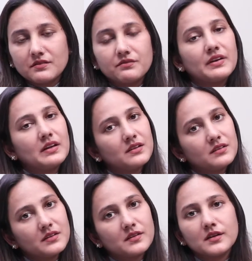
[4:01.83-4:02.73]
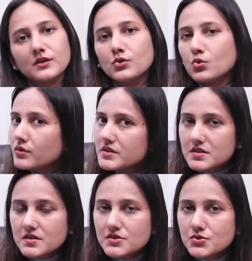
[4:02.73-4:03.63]
Well, there are no
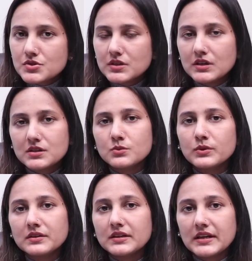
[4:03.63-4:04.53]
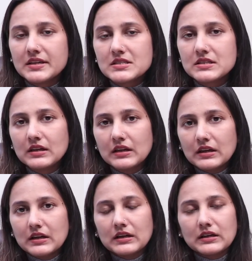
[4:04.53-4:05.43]
risks associated with the test.
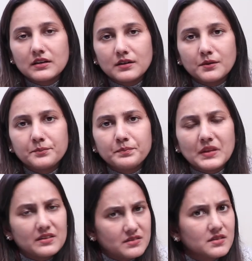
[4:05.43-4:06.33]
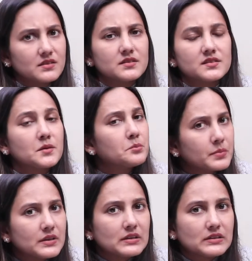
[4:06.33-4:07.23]
It's a
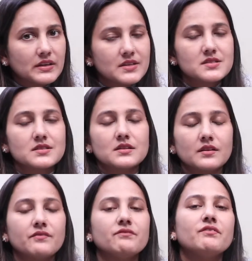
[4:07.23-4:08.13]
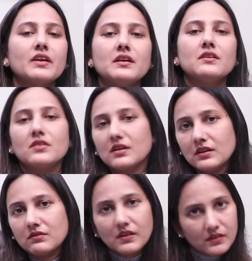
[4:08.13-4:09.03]
simple test, very,
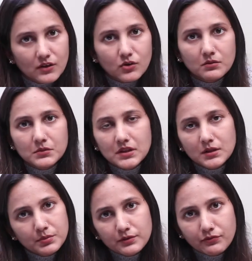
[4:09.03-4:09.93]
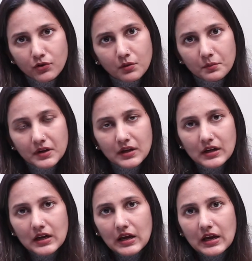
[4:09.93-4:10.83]
very, very commonly performed,
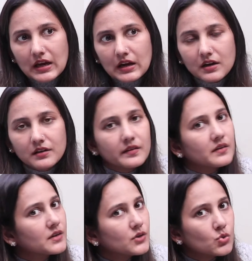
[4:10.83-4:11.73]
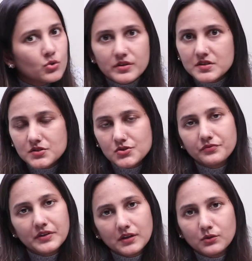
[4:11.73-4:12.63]
and there are no risks of
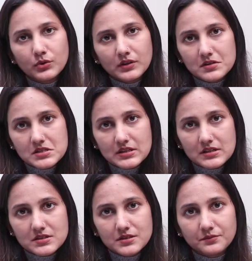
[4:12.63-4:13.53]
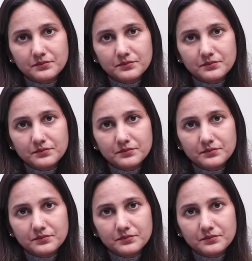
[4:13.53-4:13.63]
undergoing this test.